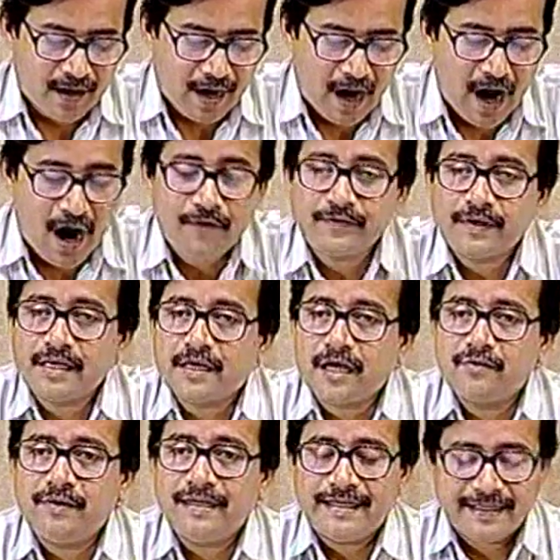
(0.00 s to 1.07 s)
After
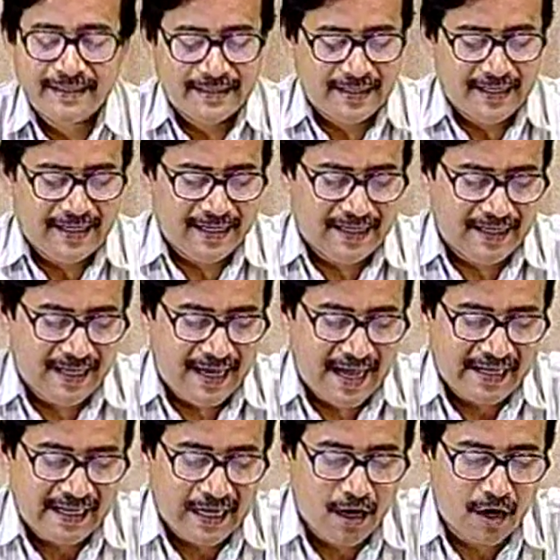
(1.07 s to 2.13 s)
converting an
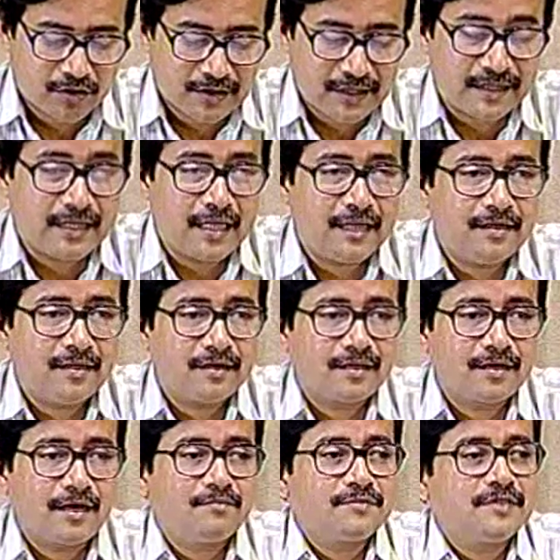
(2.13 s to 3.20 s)
analog signal
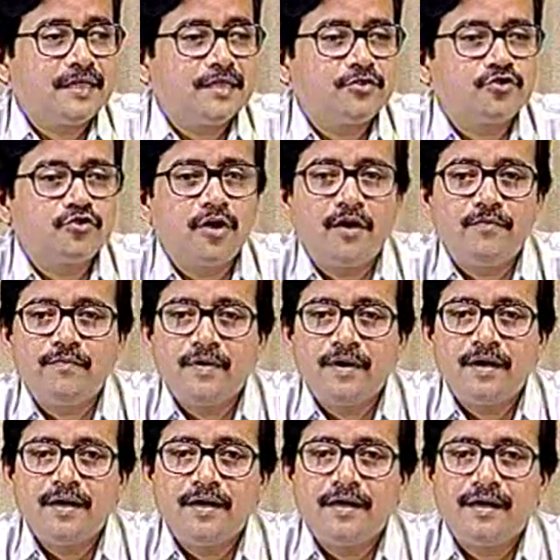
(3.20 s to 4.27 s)
comes the issue of
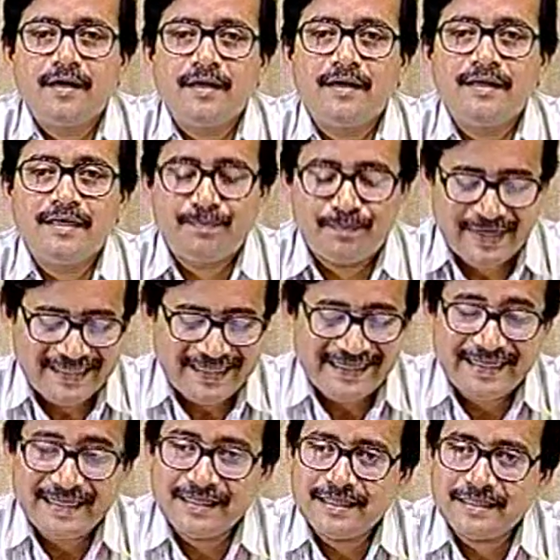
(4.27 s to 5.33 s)

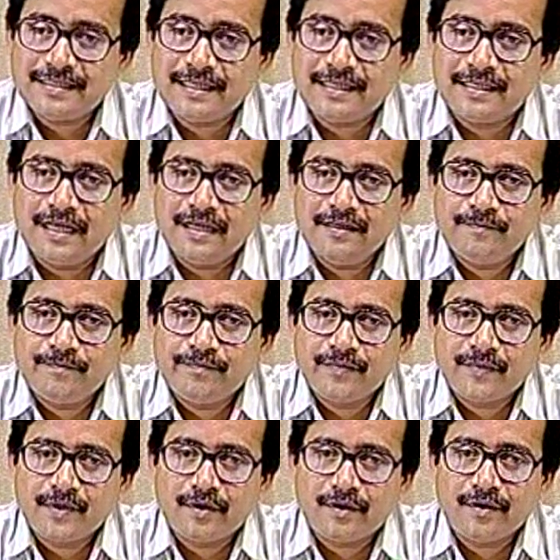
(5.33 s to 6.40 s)
representing the signal,
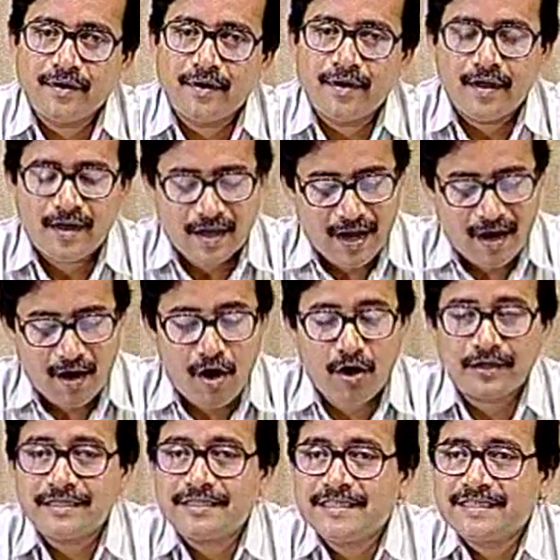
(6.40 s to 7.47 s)
or
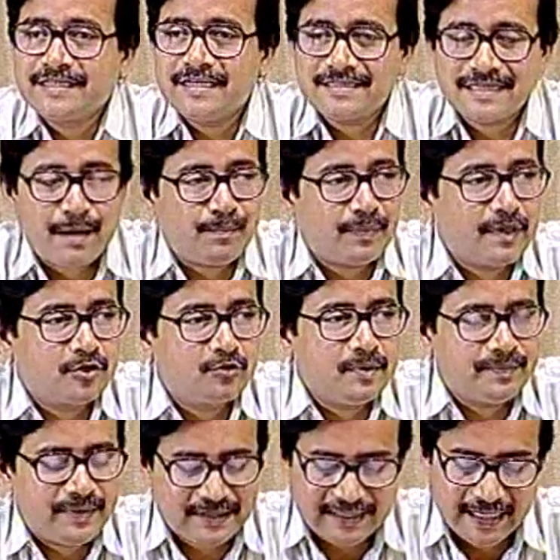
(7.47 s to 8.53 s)
the signal sample to be
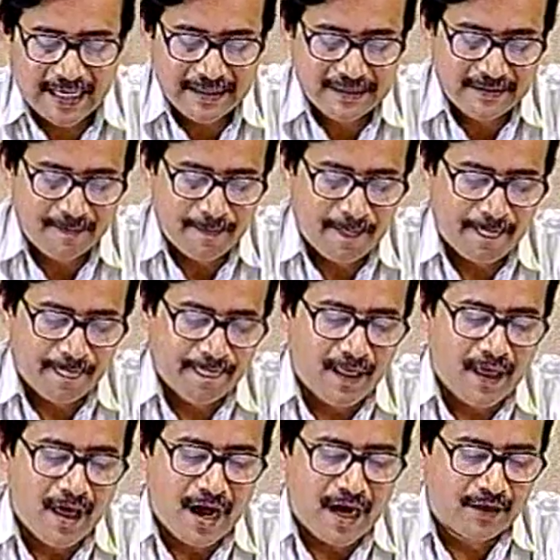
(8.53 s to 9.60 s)
precise,
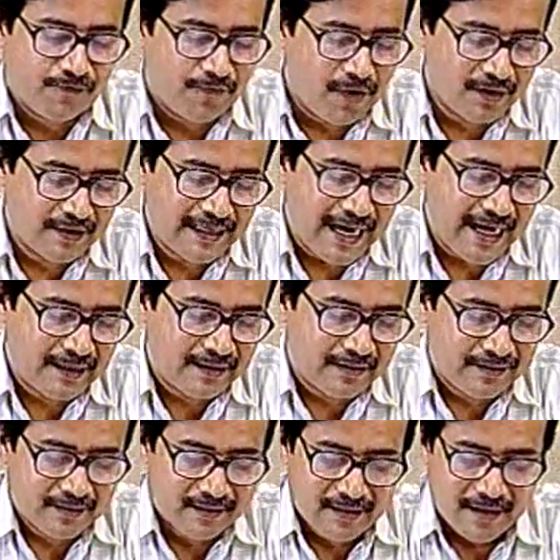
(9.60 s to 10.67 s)
and for that
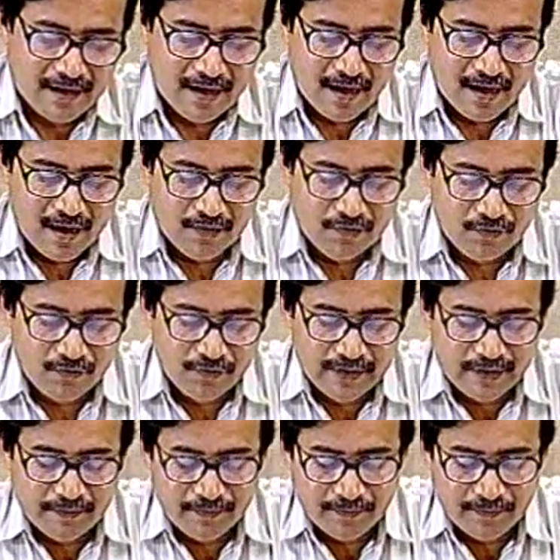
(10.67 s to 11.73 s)
we